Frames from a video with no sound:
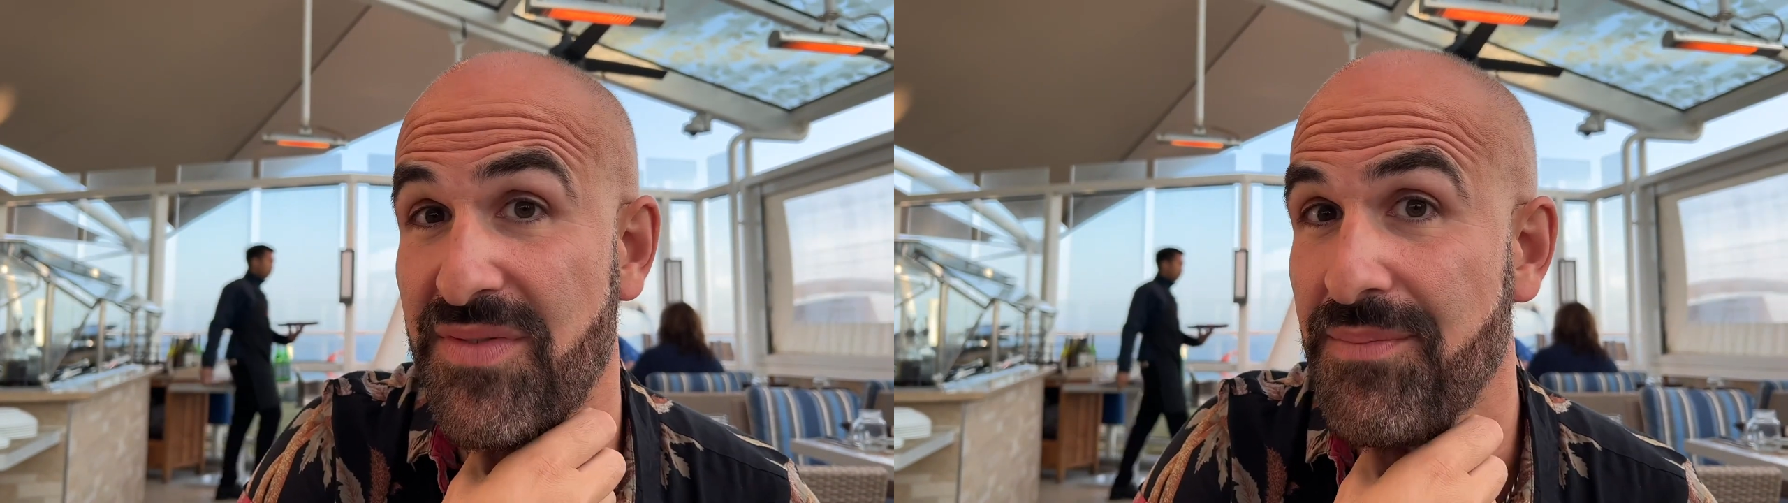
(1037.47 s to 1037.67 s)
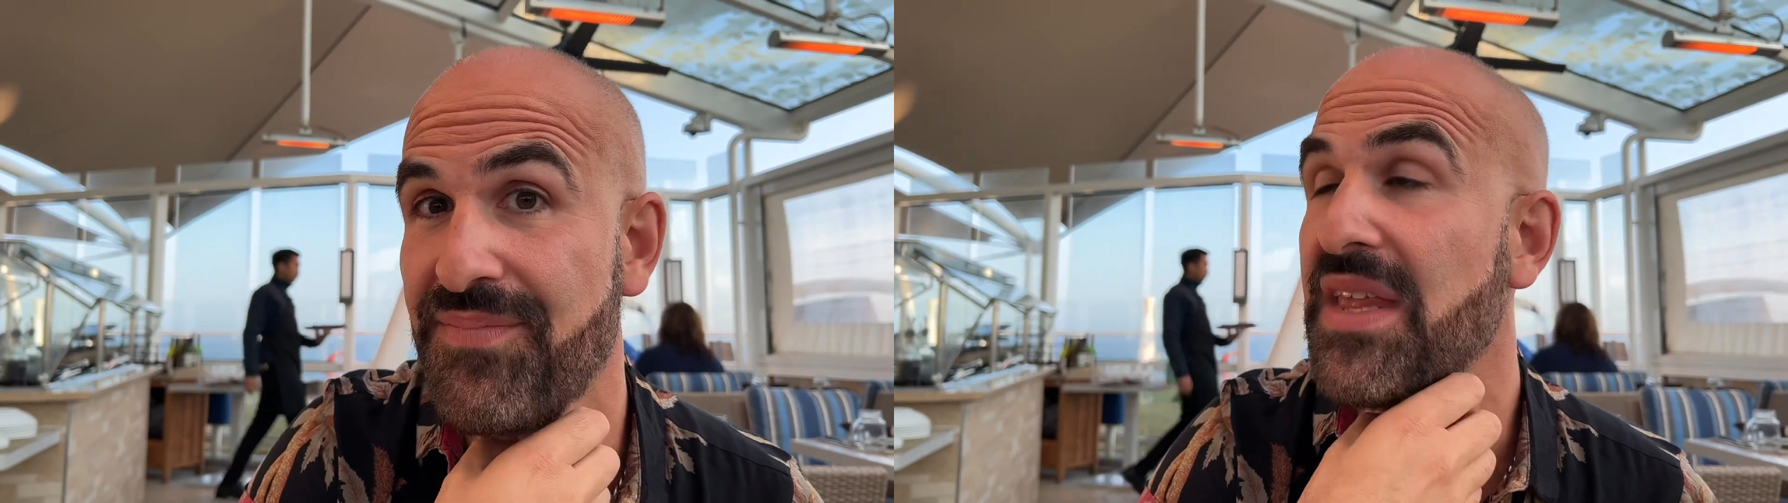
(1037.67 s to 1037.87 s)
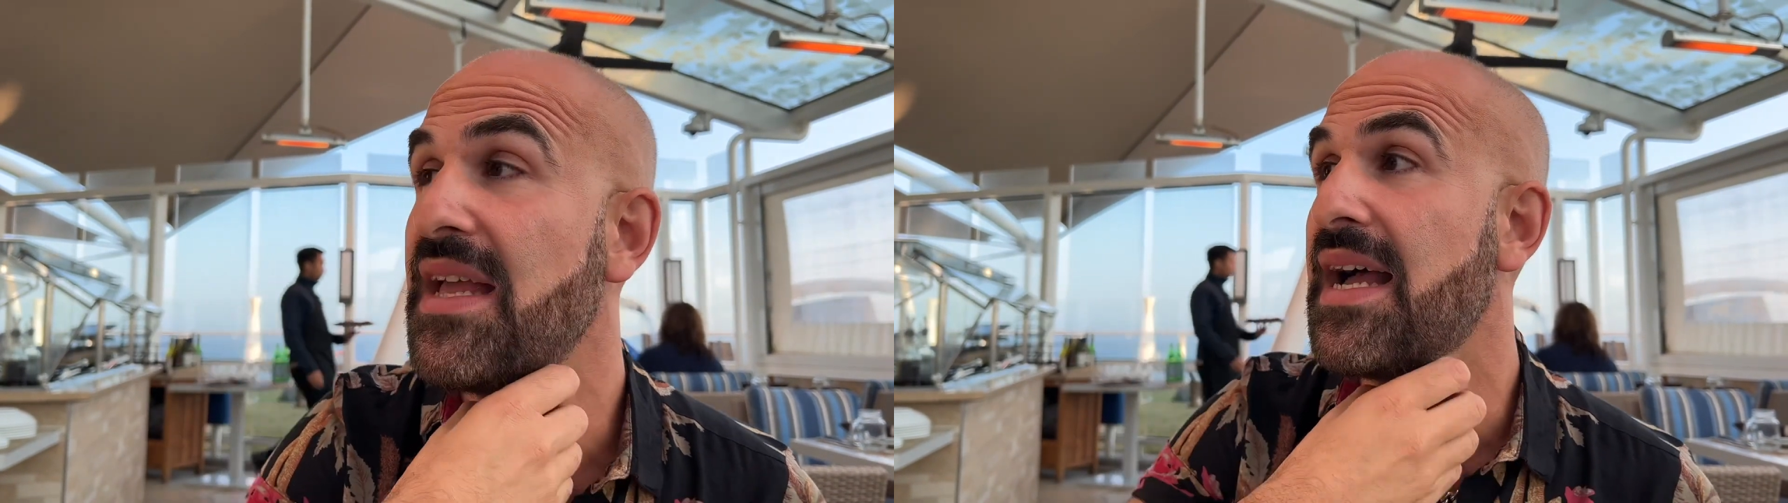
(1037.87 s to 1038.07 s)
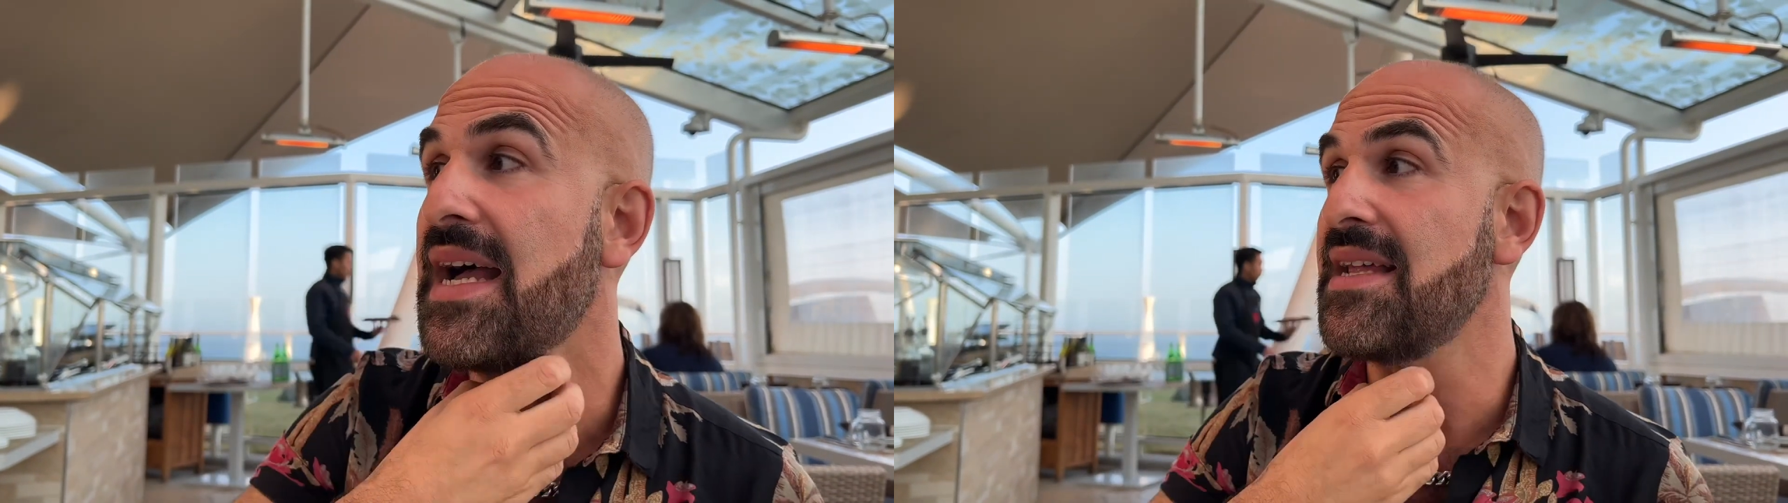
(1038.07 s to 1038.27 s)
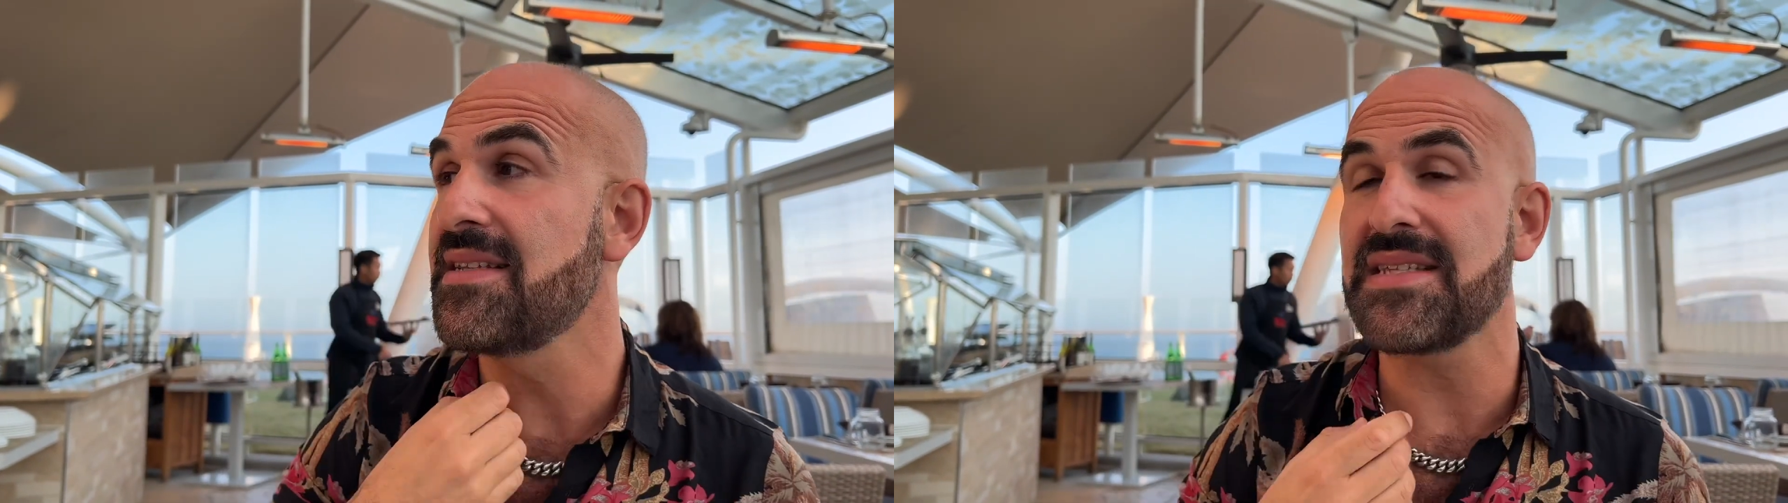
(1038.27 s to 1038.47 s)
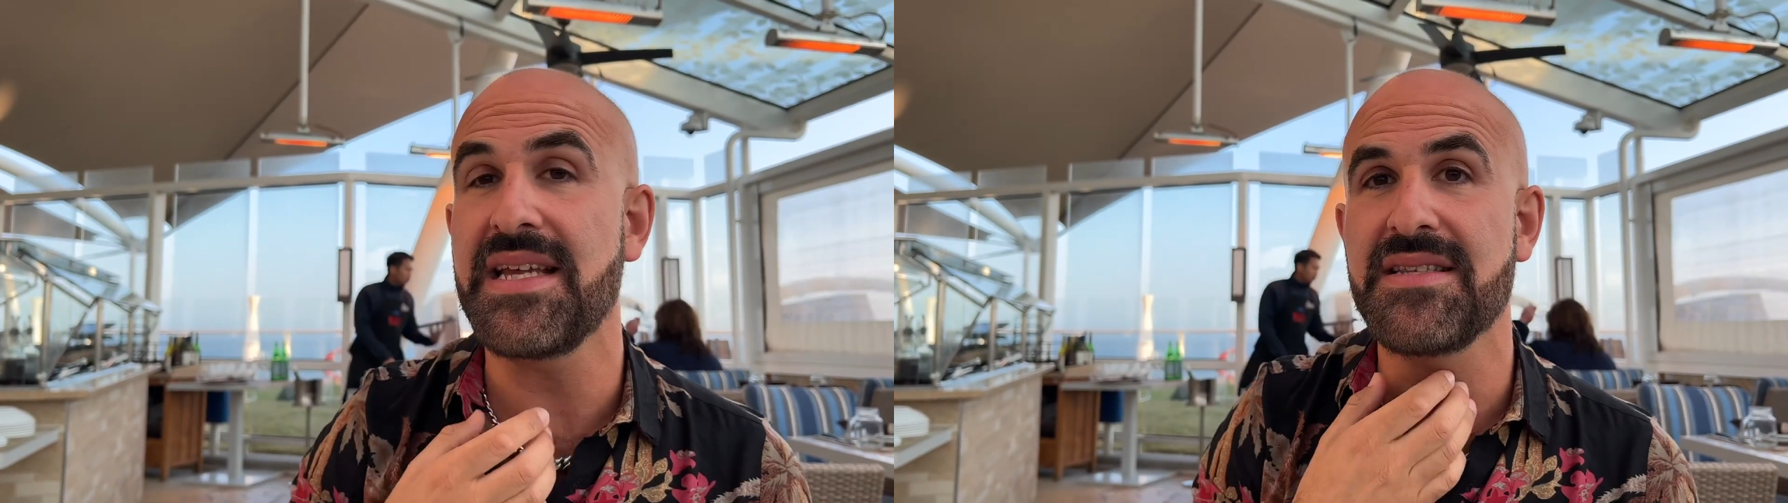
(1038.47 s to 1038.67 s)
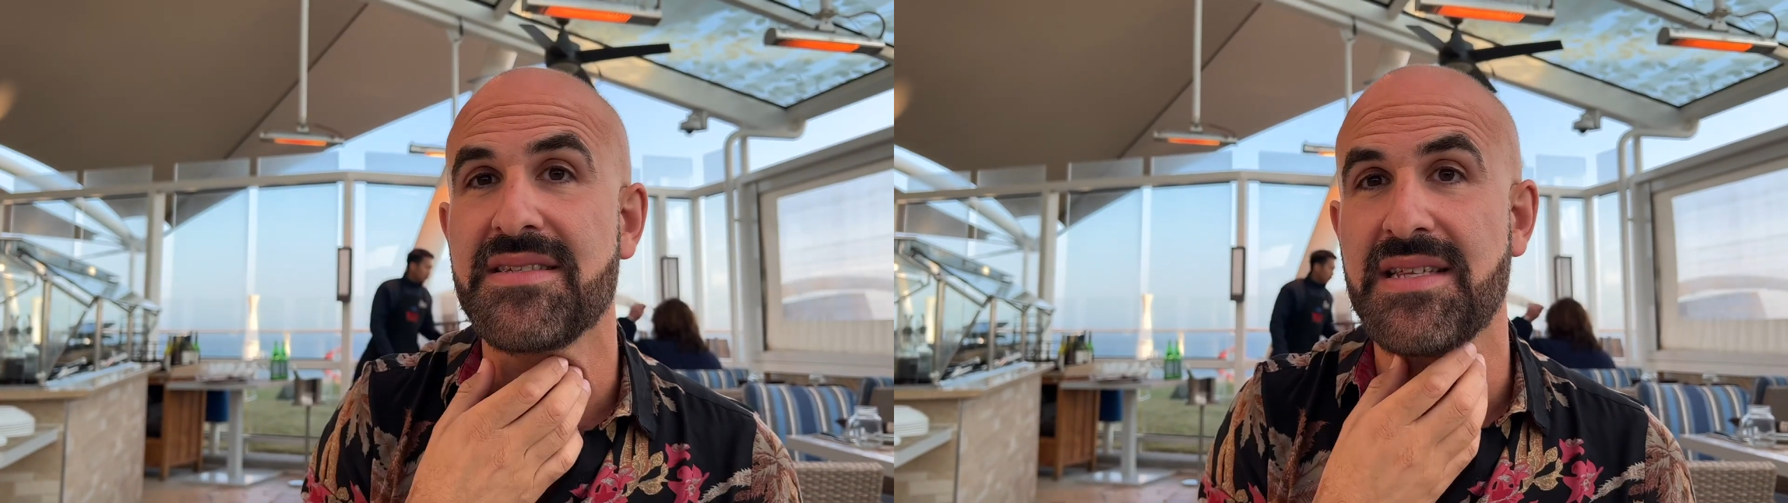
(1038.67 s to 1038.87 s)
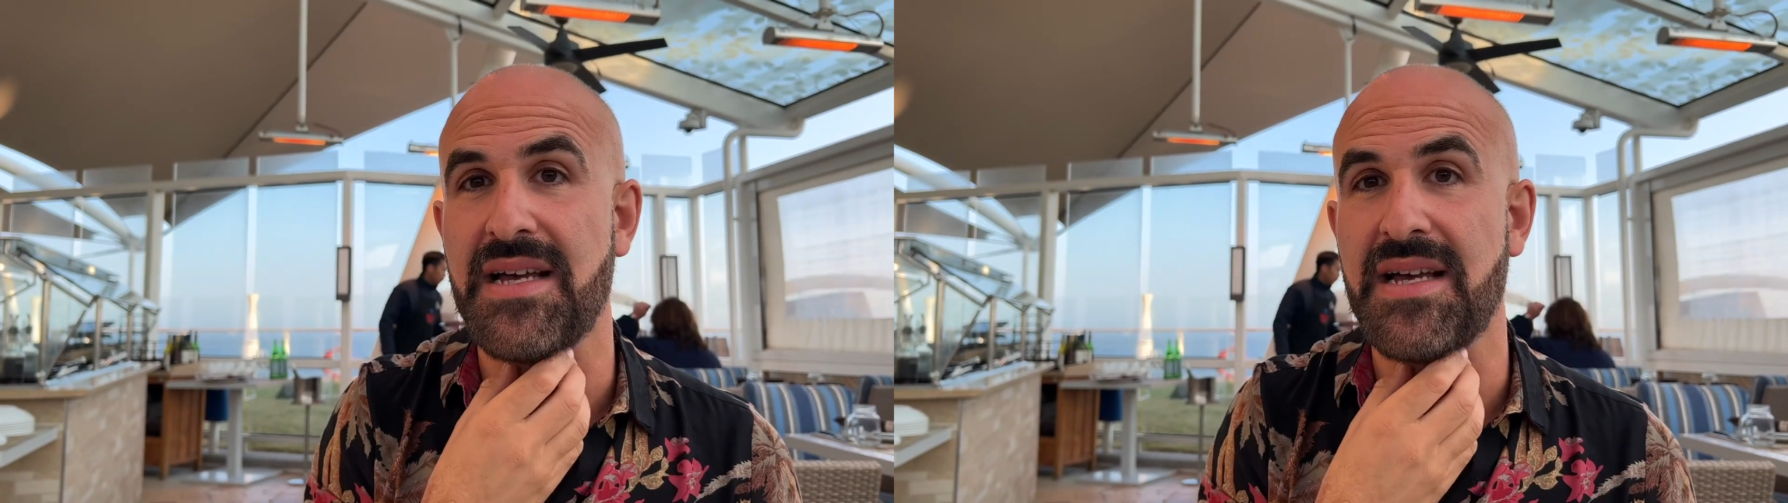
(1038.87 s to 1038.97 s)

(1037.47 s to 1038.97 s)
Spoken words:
fun. And it's